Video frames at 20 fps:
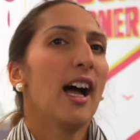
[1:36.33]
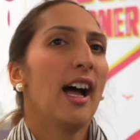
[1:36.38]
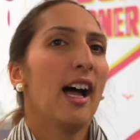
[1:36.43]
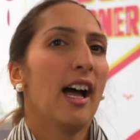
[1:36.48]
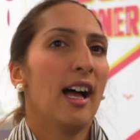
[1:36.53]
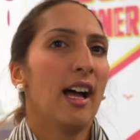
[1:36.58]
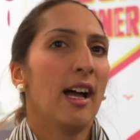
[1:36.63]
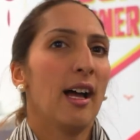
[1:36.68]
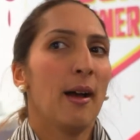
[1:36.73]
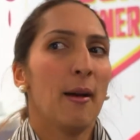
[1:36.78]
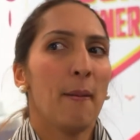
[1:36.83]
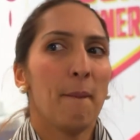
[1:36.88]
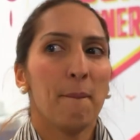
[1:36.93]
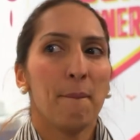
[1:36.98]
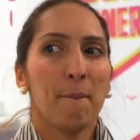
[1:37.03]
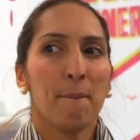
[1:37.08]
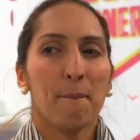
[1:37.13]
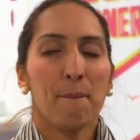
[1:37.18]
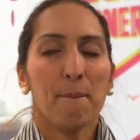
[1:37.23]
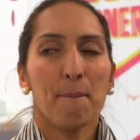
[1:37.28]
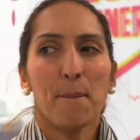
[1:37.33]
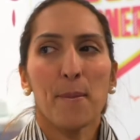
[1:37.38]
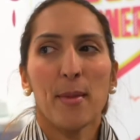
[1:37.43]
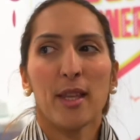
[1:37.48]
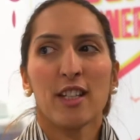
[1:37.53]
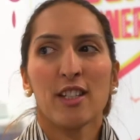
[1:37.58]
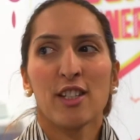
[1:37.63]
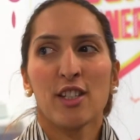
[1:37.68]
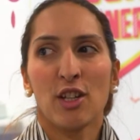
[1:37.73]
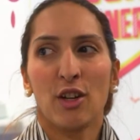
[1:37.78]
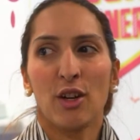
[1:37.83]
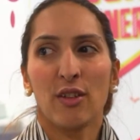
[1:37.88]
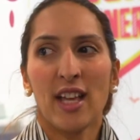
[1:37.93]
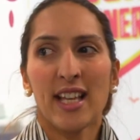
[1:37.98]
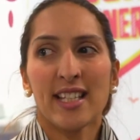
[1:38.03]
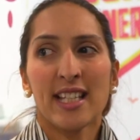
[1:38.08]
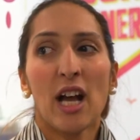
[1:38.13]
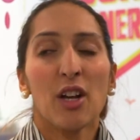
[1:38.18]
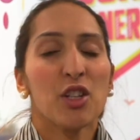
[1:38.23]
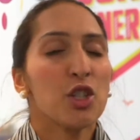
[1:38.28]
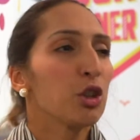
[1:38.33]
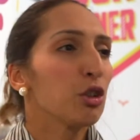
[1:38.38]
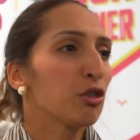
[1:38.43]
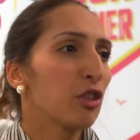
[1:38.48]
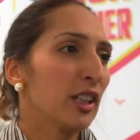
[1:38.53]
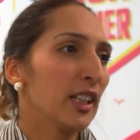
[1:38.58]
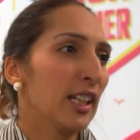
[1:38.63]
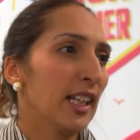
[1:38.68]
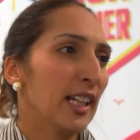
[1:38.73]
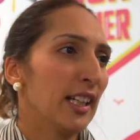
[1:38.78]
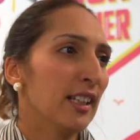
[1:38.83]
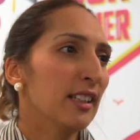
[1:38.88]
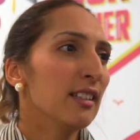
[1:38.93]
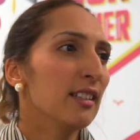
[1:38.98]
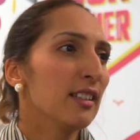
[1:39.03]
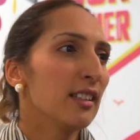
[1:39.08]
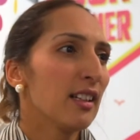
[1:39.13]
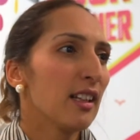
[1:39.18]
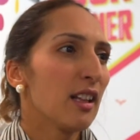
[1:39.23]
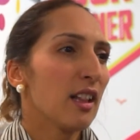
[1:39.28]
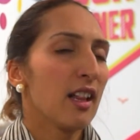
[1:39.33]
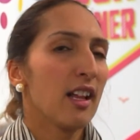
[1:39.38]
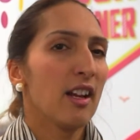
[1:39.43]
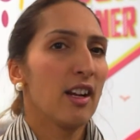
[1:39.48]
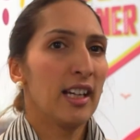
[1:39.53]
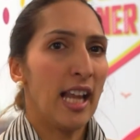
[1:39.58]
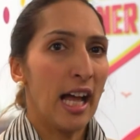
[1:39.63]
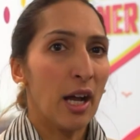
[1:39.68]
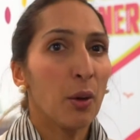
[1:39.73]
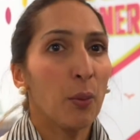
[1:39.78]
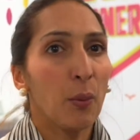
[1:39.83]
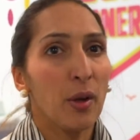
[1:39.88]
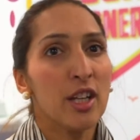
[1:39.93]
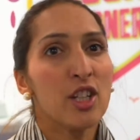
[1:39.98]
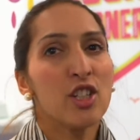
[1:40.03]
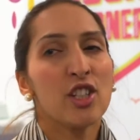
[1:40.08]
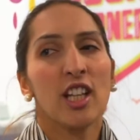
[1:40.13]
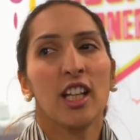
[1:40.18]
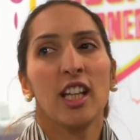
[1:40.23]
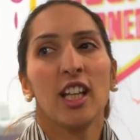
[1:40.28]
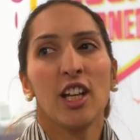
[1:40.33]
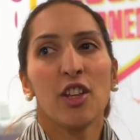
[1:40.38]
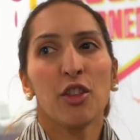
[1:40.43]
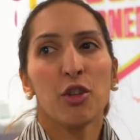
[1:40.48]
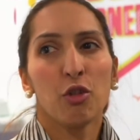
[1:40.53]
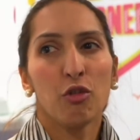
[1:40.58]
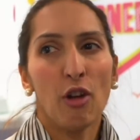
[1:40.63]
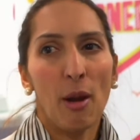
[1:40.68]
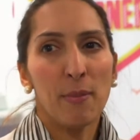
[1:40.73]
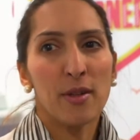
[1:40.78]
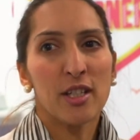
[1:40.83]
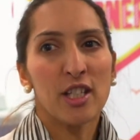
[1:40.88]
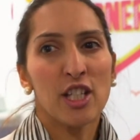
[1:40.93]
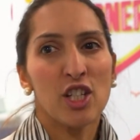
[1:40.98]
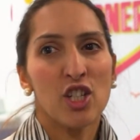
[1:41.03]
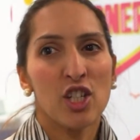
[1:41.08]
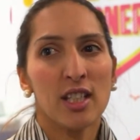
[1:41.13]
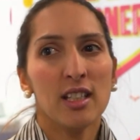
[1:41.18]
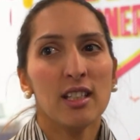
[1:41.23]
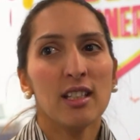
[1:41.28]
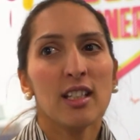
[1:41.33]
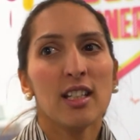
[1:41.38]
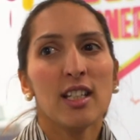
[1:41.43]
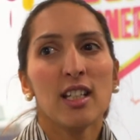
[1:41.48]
So that's how children learn language. They learn through repetition.